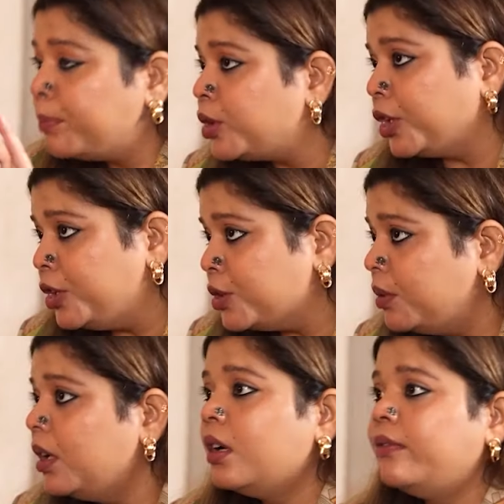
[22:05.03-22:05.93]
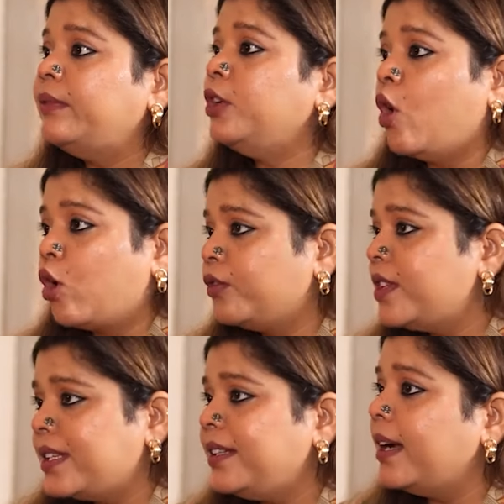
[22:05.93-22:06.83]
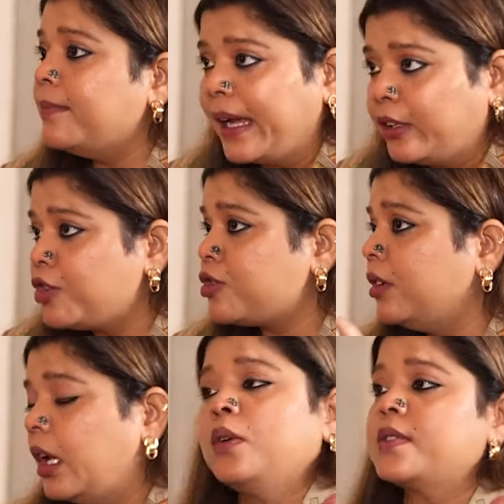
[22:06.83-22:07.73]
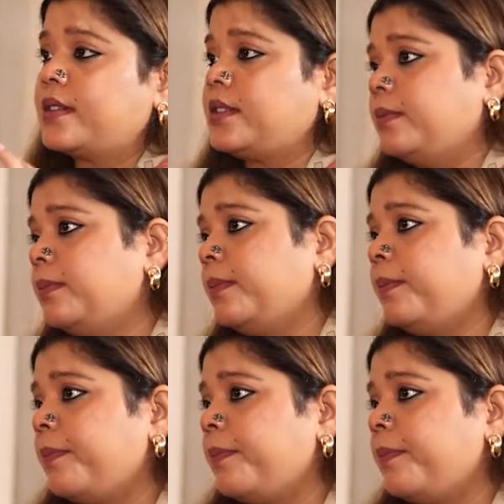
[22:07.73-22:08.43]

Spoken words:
put into when we talk of this entire migration ecosystem?